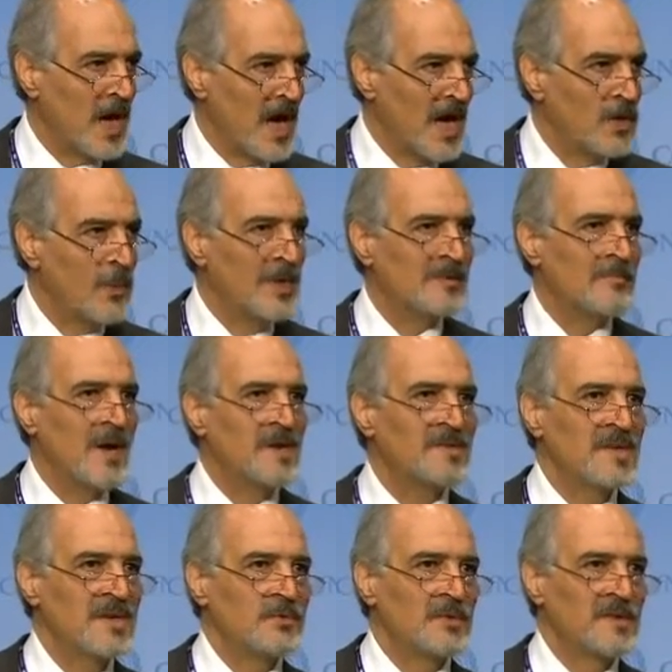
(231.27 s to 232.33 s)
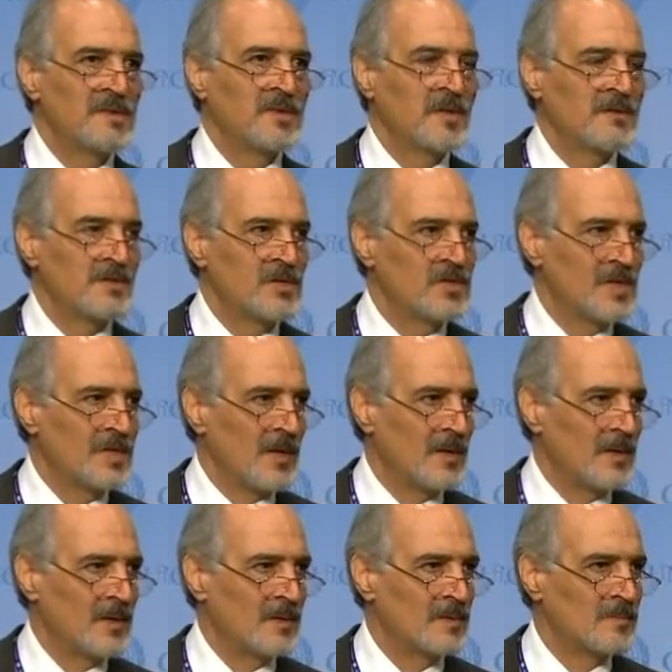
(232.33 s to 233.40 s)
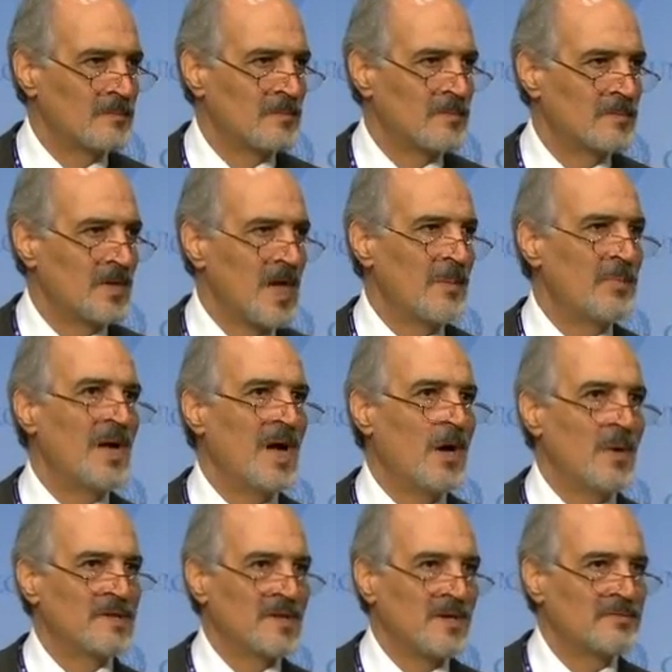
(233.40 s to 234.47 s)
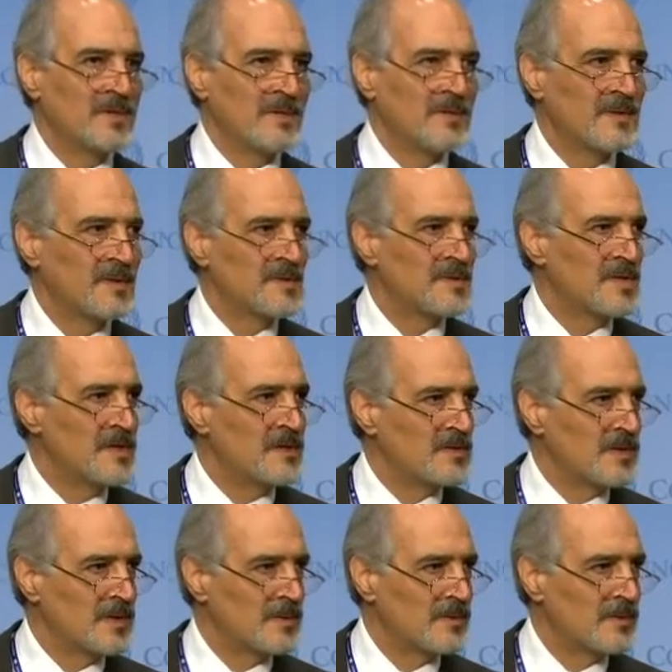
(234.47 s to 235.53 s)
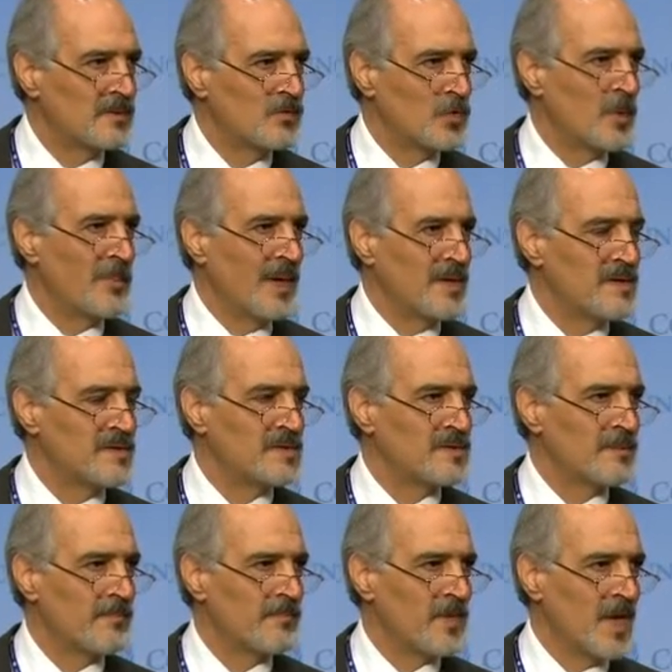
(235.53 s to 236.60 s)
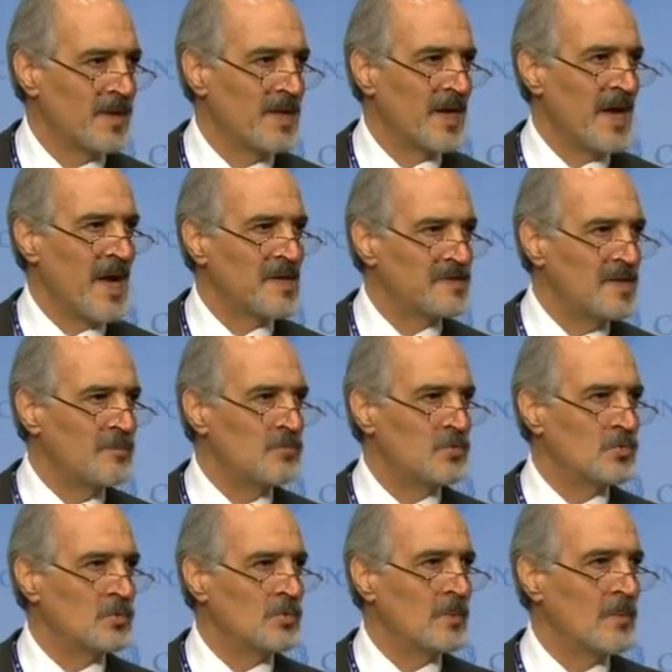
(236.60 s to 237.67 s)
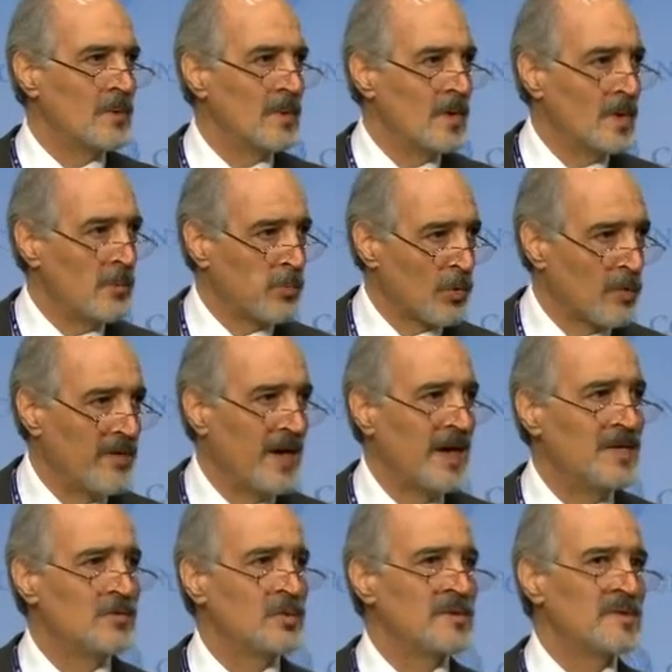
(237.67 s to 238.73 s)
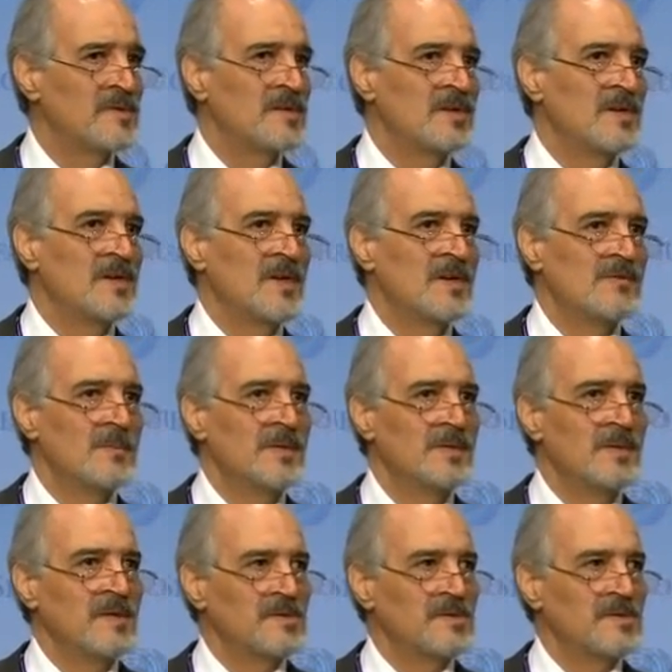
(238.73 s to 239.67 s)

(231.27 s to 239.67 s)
I went myself to the Secretary General a couple hours after this incident took place, and I asked him to provide to the Syrian government